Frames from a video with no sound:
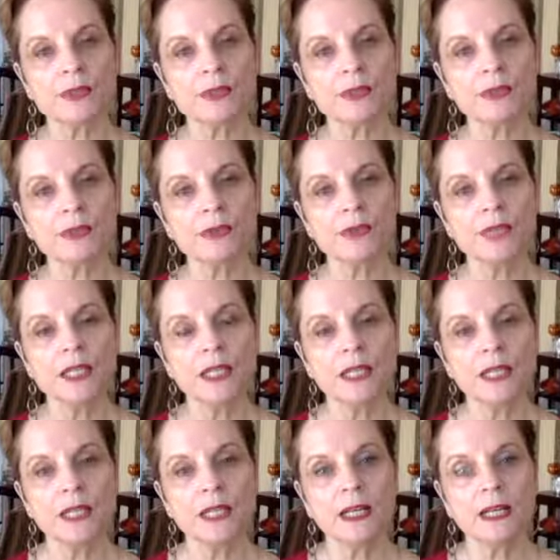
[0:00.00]
to
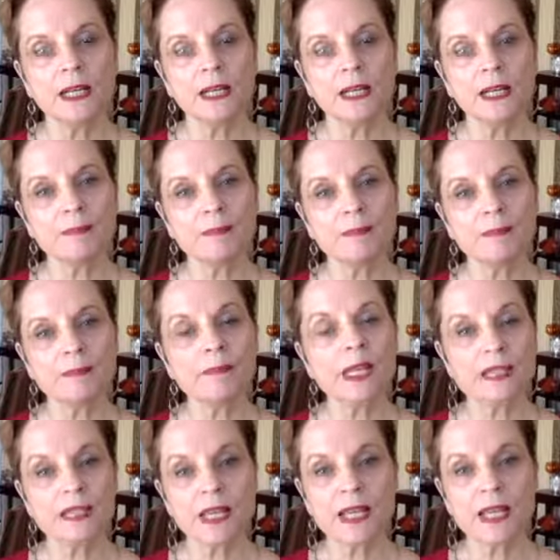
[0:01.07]

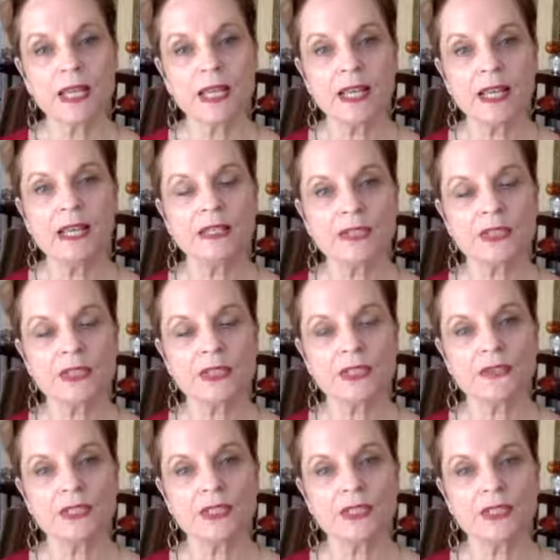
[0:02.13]
maintain our sense
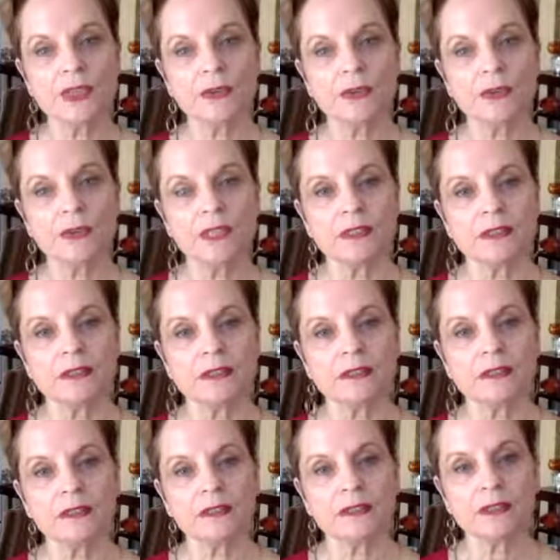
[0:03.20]
of integrity
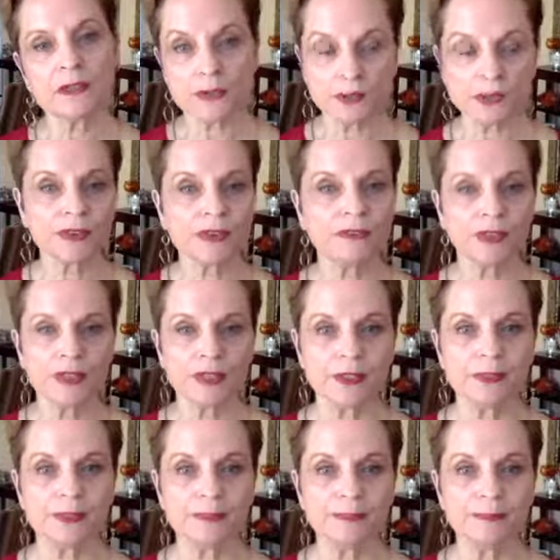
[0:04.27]
is really
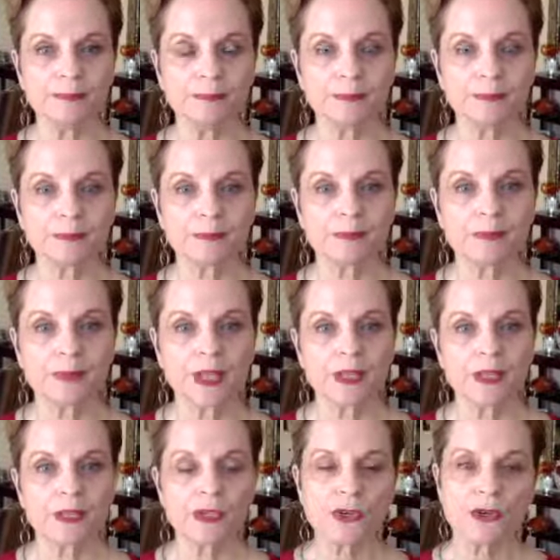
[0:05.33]
vital.
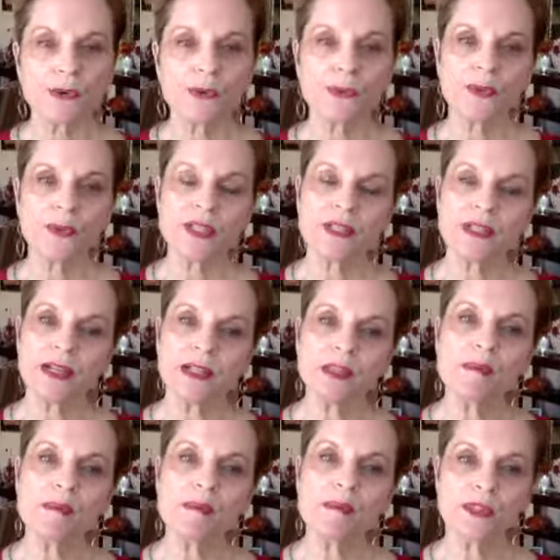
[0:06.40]
So these
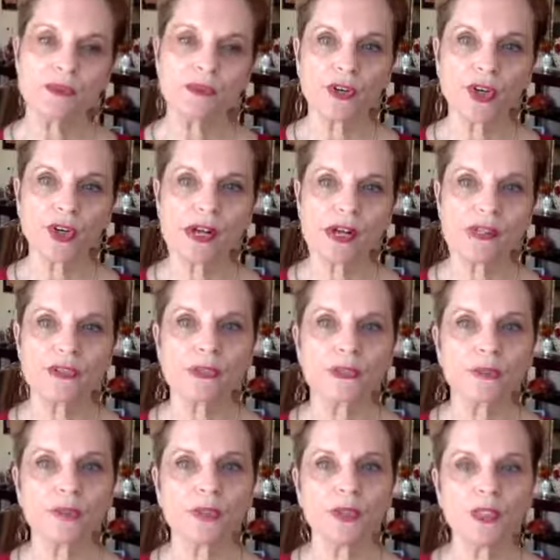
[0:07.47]
elements of
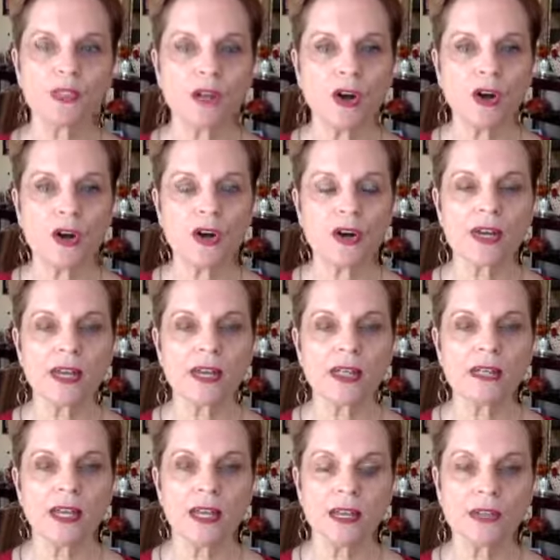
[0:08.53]
grace really are
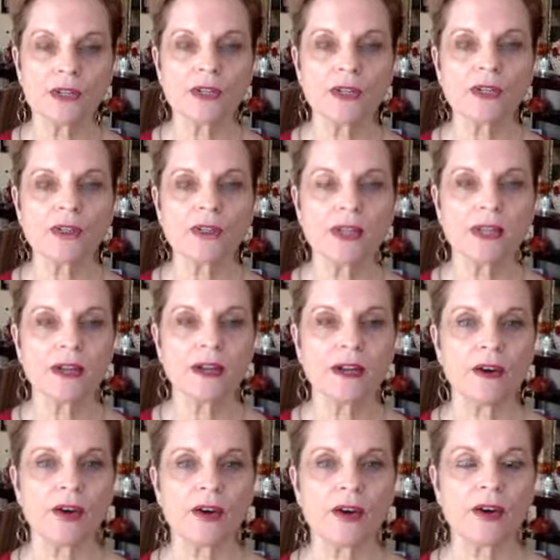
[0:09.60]
an anchor. They
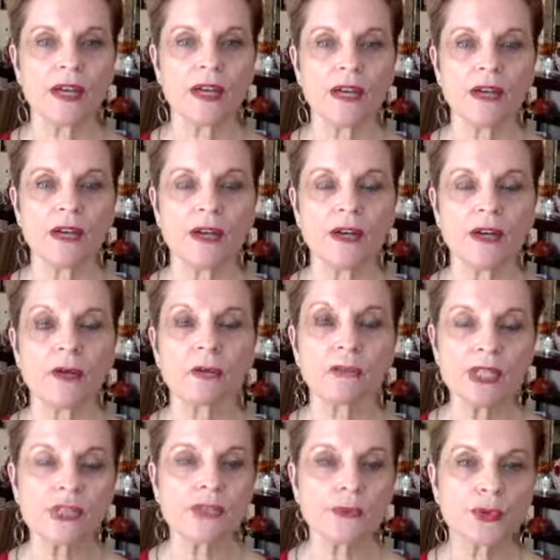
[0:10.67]
are a
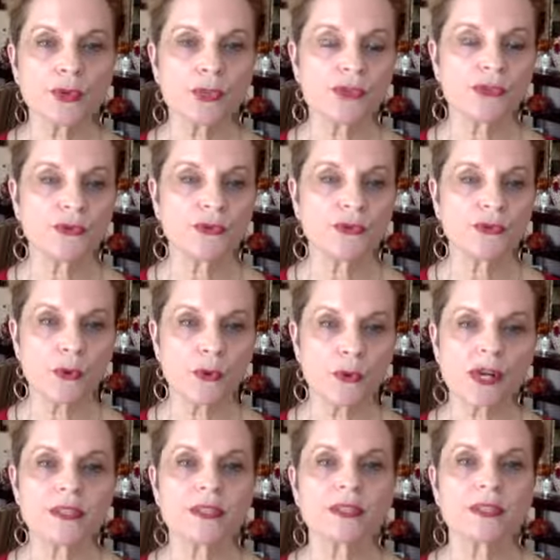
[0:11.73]
resource for
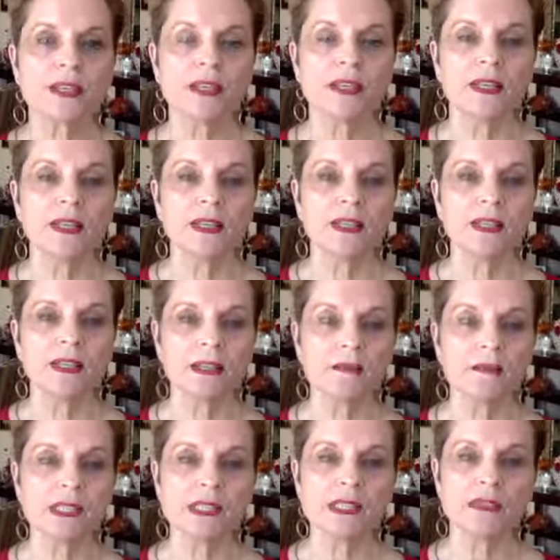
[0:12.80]
us in the
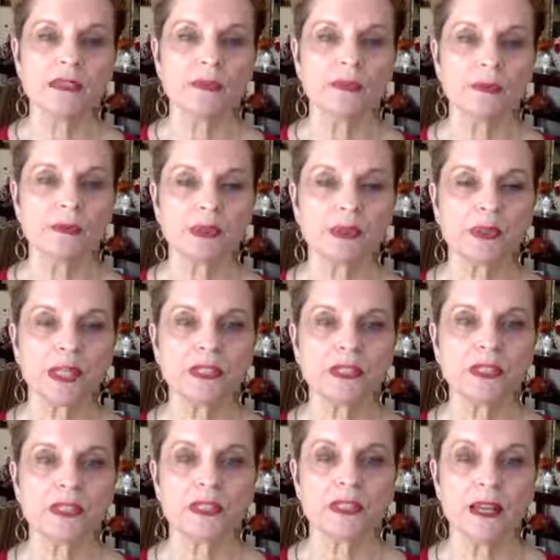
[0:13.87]
midst of
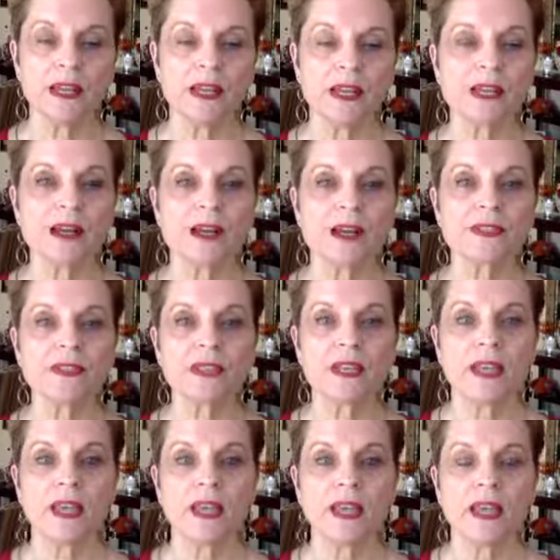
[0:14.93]
complexity and chaos.
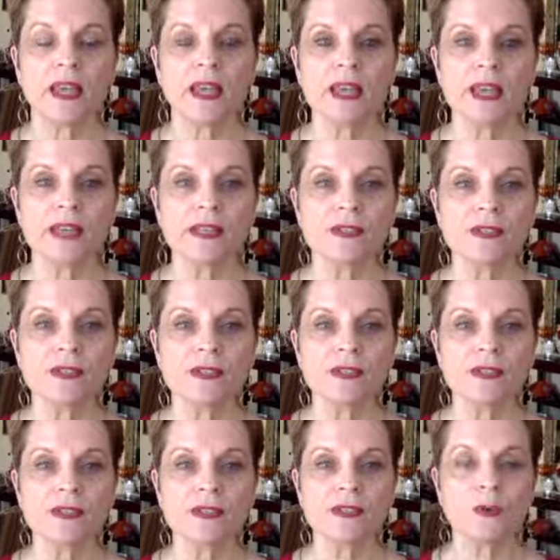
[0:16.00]
And
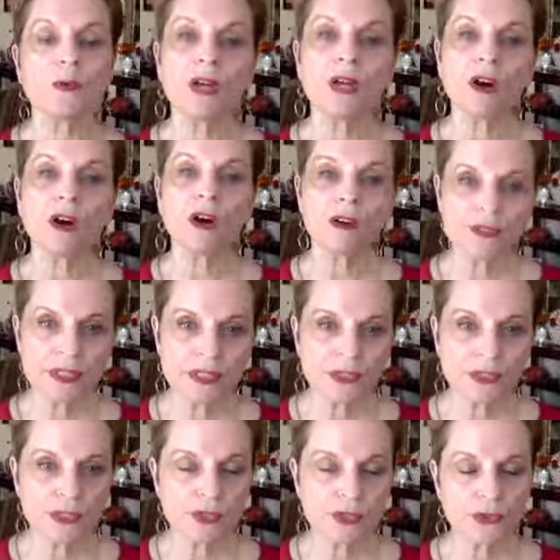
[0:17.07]
we offer
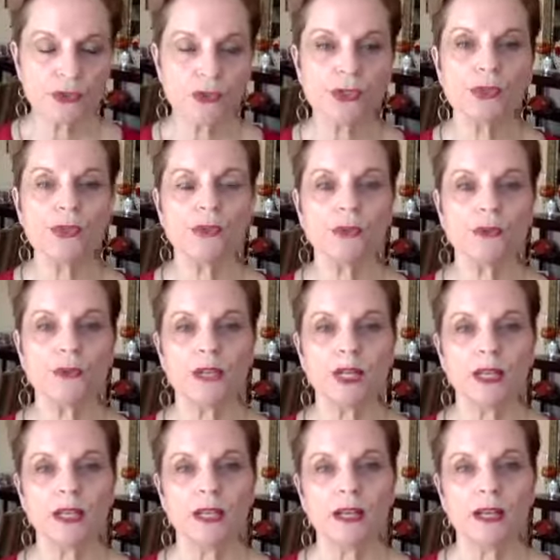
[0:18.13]
these to you
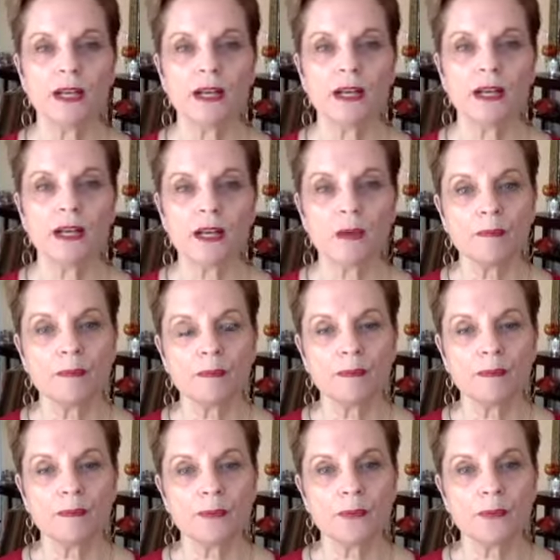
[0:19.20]

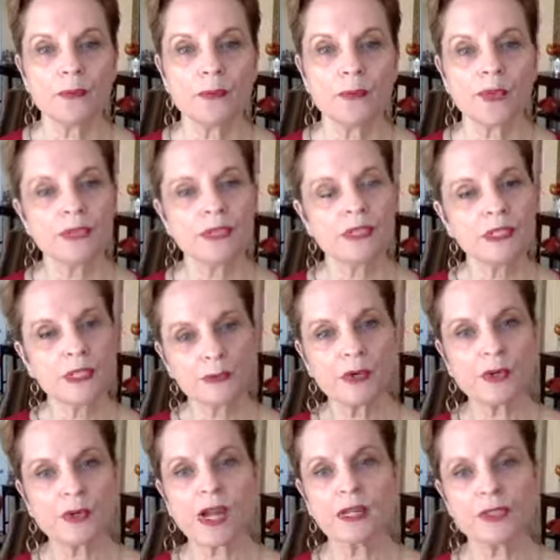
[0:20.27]
with deep
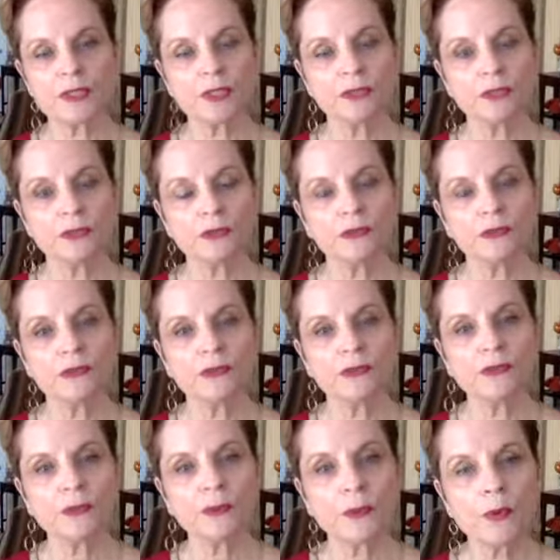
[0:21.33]
gratitude
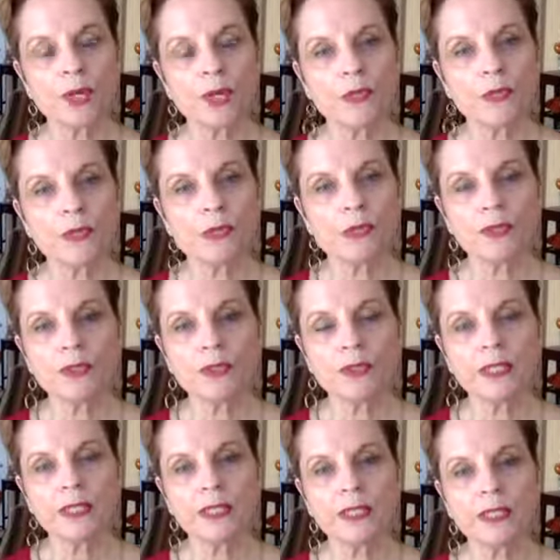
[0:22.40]
for what you are
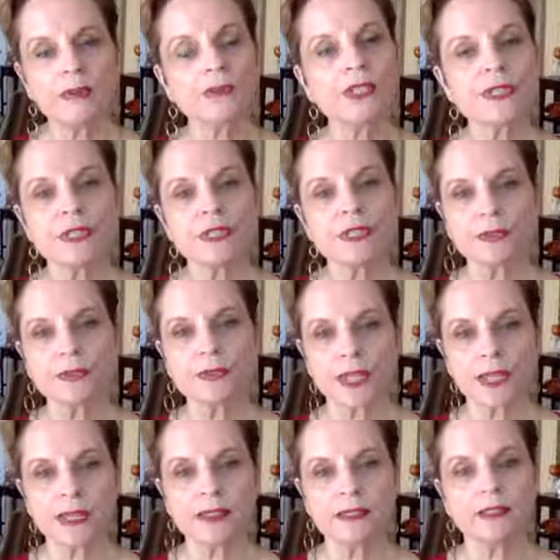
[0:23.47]
doing every single
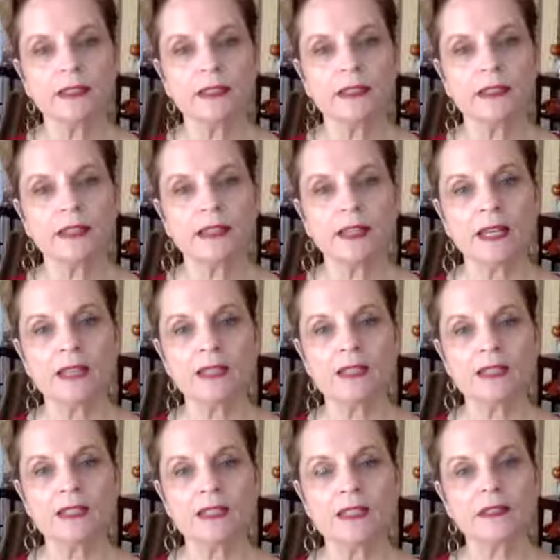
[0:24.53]
day and
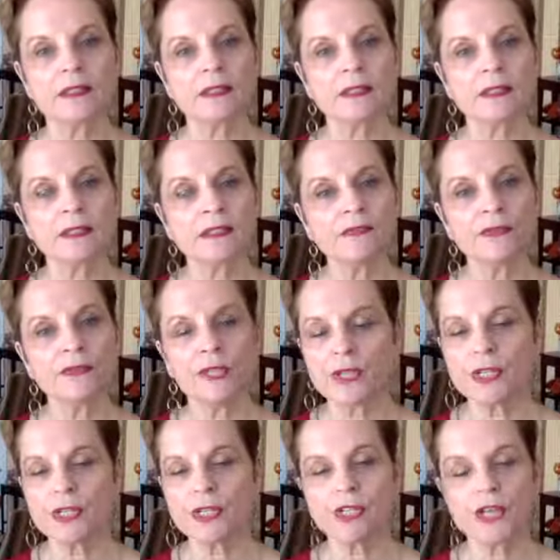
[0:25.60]
in the very
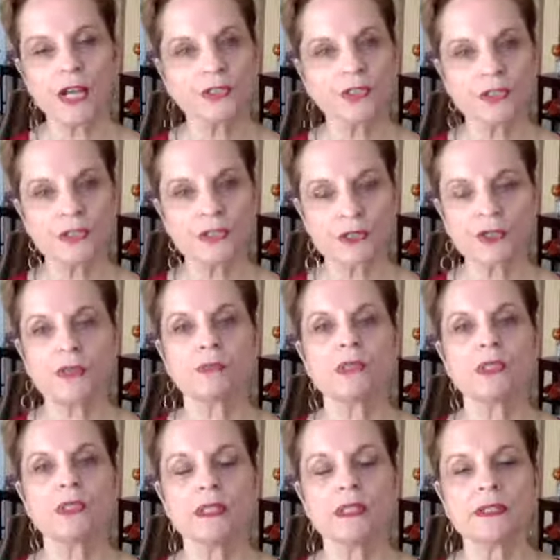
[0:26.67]
challenging
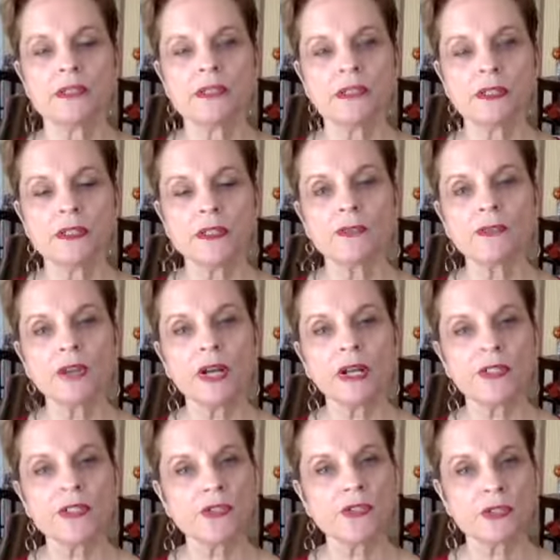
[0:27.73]
circumstances that you
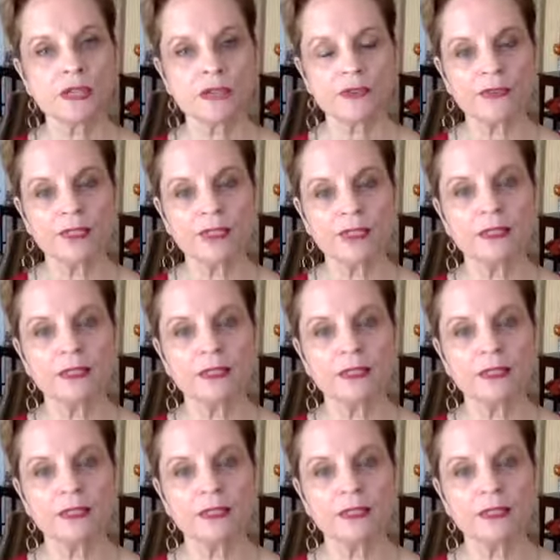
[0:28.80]
find yourself in.